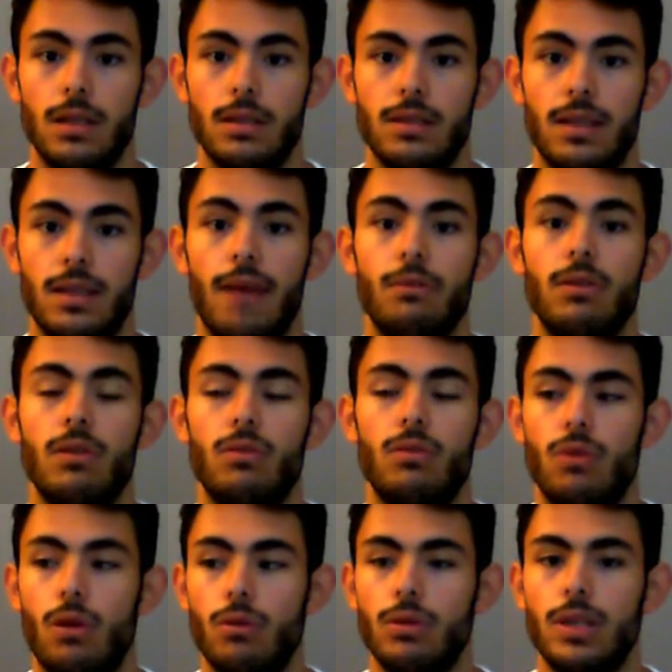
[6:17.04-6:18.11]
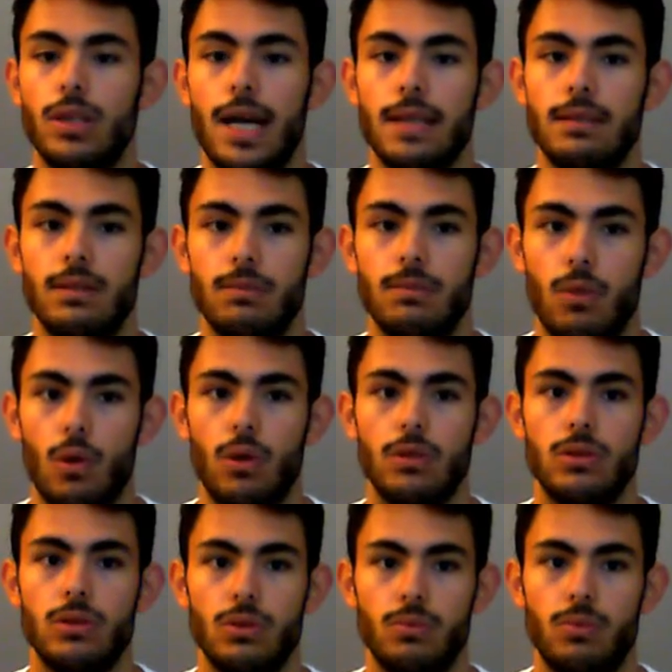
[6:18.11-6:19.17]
Kevin Levrone had the balls to